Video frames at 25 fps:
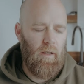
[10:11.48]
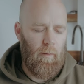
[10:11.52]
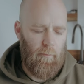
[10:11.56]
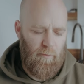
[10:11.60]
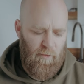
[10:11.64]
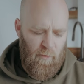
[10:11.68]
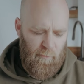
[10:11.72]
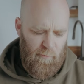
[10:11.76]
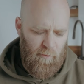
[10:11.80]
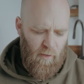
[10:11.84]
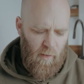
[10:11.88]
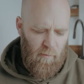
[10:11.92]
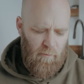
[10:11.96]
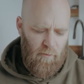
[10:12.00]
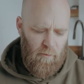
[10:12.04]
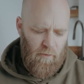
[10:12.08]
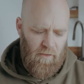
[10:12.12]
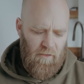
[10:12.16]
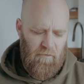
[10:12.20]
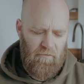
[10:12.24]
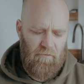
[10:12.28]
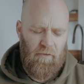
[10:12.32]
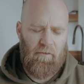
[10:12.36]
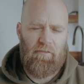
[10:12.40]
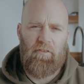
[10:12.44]
Sometimes
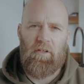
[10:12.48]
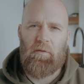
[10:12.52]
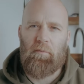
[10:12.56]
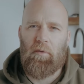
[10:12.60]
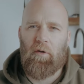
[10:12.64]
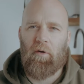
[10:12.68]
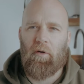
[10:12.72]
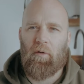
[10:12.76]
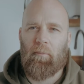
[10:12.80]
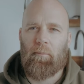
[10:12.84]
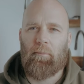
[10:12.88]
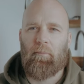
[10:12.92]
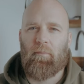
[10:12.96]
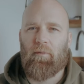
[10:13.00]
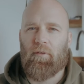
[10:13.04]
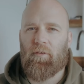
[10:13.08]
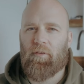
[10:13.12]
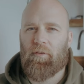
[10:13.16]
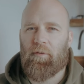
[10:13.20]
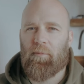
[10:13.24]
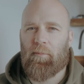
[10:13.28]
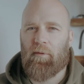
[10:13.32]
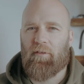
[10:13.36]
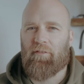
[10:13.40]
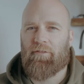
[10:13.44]
with the 50mm it
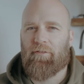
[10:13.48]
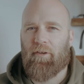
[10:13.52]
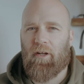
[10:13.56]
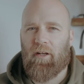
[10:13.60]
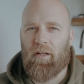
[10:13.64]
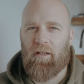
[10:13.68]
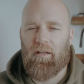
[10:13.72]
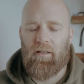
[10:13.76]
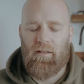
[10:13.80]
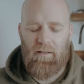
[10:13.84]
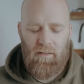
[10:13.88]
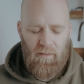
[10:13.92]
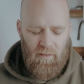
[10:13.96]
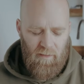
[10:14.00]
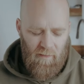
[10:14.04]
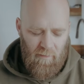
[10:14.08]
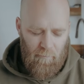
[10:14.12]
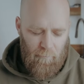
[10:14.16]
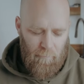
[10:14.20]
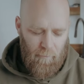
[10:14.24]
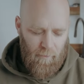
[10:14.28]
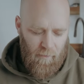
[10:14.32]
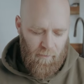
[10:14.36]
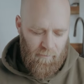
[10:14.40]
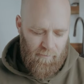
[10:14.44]
was a bit funny,
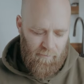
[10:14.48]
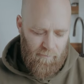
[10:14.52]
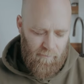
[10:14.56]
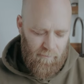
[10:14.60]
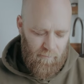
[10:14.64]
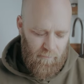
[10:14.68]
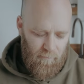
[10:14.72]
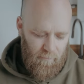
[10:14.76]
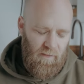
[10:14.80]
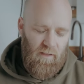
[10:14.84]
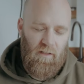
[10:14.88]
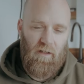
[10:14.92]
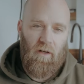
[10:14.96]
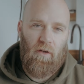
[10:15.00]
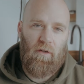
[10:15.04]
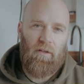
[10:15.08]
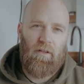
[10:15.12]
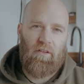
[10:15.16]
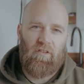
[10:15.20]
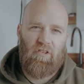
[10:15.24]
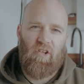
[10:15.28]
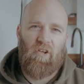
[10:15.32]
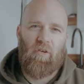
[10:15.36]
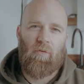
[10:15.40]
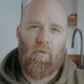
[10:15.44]
but you know,
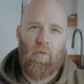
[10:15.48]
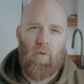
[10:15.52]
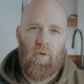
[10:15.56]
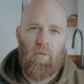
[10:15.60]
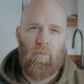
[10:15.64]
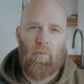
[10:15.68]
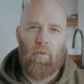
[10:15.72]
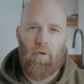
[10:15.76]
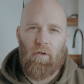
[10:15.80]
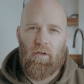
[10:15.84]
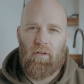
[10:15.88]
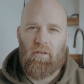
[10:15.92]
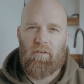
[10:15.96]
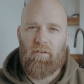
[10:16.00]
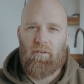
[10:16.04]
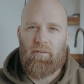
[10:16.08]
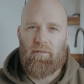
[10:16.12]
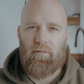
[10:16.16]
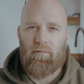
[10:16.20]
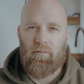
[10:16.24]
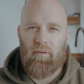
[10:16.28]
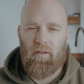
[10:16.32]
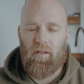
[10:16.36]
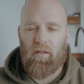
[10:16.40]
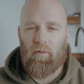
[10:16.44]
in general it
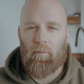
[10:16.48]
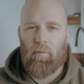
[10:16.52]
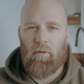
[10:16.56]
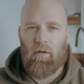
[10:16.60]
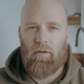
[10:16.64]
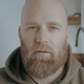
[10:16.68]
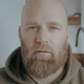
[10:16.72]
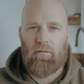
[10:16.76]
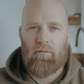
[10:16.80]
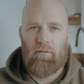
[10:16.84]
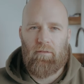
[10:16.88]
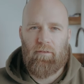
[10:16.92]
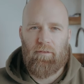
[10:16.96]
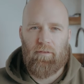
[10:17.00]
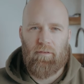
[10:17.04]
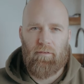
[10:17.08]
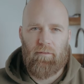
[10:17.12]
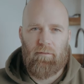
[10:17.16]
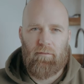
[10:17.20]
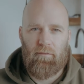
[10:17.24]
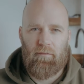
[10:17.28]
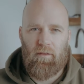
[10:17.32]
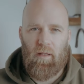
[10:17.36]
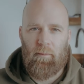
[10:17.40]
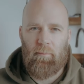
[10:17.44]
works really well.
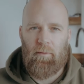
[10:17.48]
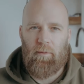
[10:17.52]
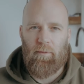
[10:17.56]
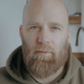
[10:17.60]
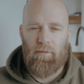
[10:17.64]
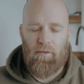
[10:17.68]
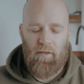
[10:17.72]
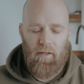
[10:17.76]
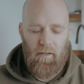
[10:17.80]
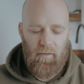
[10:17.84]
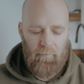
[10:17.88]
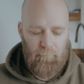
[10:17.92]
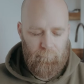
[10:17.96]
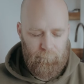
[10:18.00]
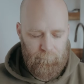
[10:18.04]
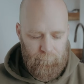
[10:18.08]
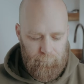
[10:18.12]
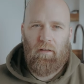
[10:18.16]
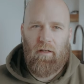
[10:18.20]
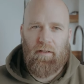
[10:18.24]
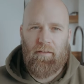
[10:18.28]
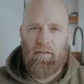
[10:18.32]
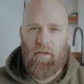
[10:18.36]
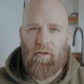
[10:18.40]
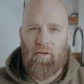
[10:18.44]
So happy with that.
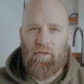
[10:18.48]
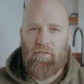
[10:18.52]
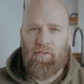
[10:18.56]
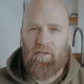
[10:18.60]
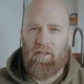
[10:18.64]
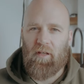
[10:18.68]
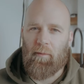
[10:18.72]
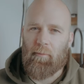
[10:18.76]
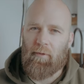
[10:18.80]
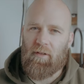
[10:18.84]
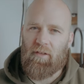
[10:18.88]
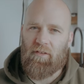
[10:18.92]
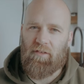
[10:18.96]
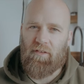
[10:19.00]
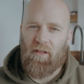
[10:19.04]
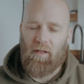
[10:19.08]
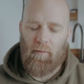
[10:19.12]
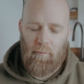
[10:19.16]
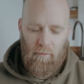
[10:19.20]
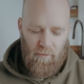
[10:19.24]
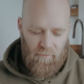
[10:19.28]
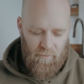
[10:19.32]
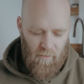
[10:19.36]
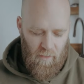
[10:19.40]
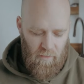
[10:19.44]
I noticed the image
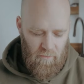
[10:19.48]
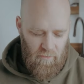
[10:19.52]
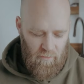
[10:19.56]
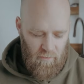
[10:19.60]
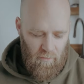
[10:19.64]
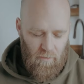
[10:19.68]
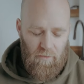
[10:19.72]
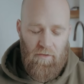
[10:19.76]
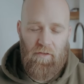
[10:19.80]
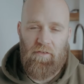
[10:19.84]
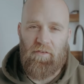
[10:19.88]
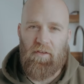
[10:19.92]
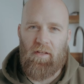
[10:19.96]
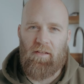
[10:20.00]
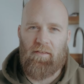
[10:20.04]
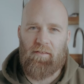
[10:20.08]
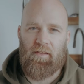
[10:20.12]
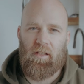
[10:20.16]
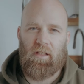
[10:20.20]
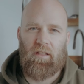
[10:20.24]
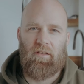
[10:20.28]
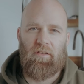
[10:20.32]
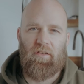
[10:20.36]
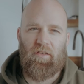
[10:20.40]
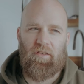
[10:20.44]
stabilization on the
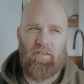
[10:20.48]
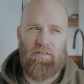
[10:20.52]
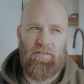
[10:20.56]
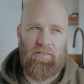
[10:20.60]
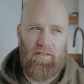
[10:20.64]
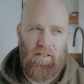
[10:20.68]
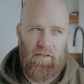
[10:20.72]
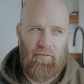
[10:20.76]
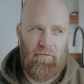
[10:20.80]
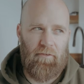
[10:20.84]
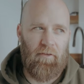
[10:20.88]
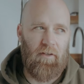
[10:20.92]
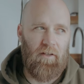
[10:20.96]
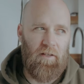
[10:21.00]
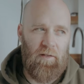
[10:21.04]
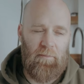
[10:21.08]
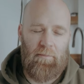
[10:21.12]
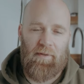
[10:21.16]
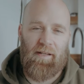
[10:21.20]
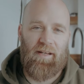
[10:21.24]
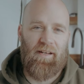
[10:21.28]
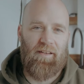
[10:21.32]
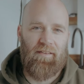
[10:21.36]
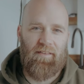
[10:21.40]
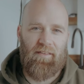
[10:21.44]
Z6 is definitely
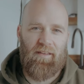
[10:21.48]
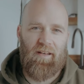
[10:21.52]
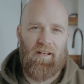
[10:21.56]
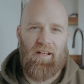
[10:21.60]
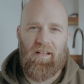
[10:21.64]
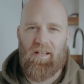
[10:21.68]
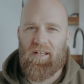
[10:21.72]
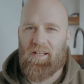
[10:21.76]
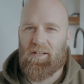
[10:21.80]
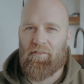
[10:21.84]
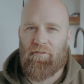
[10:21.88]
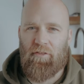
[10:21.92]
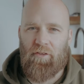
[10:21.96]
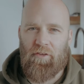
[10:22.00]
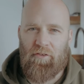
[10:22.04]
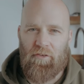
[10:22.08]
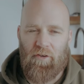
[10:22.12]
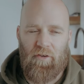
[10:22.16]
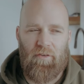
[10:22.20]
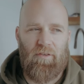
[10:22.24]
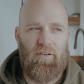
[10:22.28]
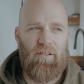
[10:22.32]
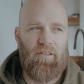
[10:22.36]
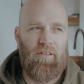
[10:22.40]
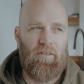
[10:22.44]
better than any of the
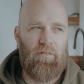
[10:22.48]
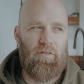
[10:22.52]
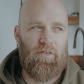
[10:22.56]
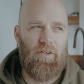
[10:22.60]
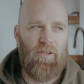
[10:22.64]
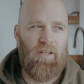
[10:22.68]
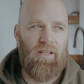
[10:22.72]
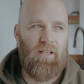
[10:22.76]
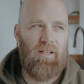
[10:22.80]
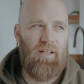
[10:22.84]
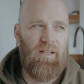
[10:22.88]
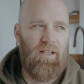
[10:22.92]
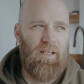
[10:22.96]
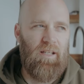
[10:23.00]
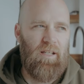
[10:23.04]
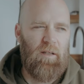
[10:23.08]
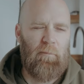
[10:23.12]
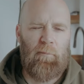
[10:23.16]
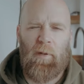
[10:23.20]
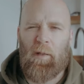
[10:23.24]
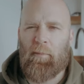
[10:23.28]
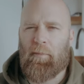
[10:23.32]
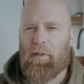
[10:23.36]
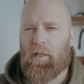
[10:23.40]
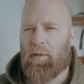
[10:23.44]
Sonys I've seen.
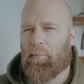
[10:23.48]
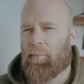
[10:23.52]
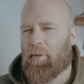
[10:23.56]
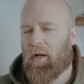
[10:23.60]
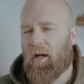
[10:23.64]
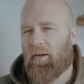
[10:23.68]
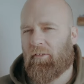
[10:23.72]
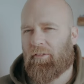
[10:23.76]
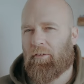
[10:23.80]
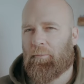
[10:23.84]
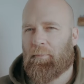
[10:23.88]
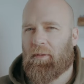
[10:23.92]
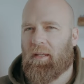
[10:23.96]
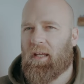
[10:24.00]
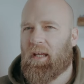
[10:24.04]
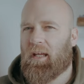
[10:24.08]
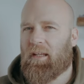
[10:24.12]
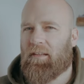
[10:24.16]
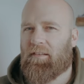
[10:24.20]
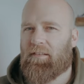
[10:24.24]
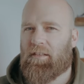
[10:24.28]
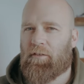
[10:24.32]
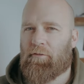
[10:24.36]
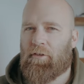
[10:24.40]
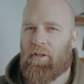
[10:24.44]
Maybe apart from the
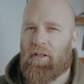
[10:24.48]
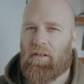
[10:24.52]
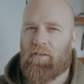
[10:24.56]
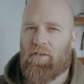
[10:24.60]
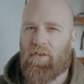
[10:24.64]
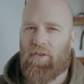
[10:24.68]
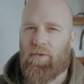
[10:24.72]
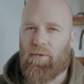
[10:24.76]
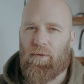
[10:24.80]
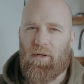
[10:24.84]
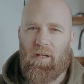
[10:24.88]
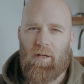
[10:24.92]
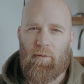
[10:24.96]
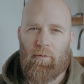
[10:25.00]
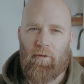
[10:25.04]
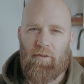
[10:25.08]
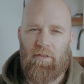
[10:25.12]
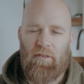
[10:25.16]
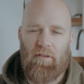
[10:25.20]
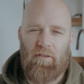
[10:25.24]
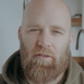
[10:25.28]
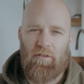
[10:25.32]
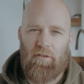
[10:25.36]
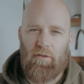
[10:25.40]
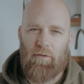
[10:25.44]
A7S III
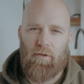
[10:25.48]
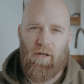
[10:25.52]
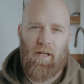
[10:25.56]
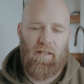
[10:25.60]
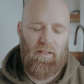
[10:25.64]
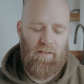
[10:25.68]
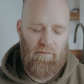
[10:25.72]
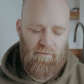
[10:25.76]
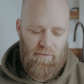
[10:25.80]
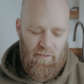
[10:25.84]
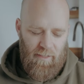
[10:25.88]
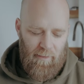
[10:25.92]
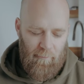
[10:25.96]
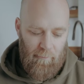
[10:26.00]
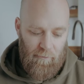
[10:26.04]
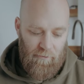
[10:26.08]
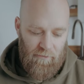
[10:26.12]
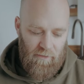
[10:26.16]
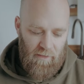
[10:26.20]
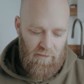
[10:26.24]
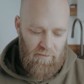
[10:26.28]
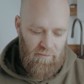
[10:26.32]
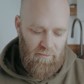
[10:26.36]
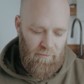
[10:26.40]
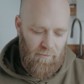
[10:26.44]
with its new active
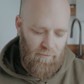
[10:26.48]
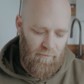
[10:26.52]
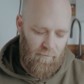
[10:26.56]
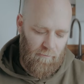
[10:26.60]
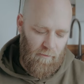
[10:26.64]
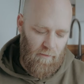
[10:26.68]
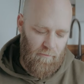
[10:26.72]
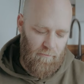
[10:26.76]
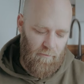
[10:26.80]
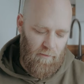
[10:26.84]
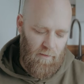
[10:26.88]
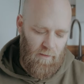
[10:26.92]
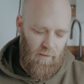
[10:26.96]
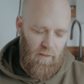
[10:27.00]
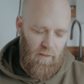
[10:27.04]
stabilization and stuff.